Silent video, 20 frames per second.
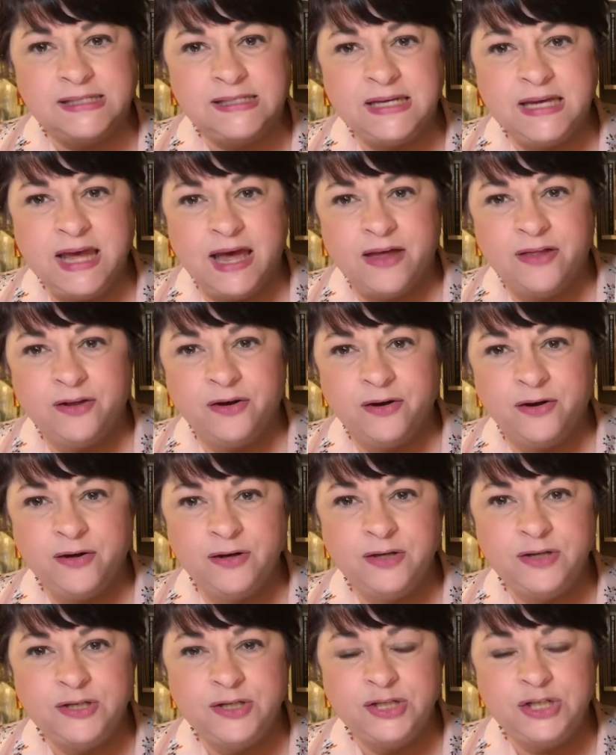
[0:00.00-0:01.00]

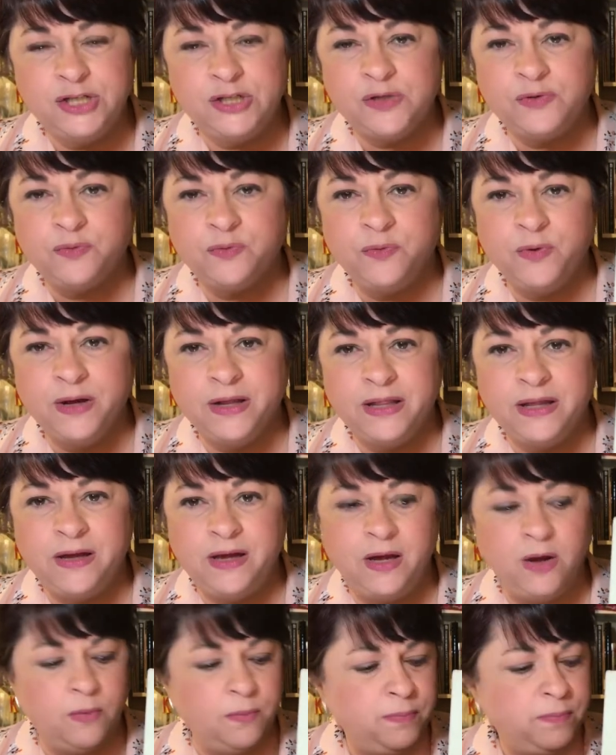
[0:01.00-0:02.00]
together, just
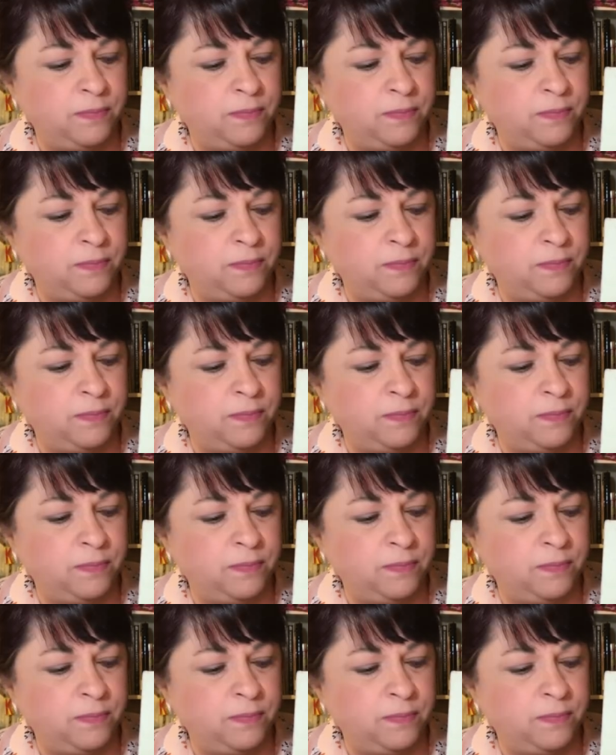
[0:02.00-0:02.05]
really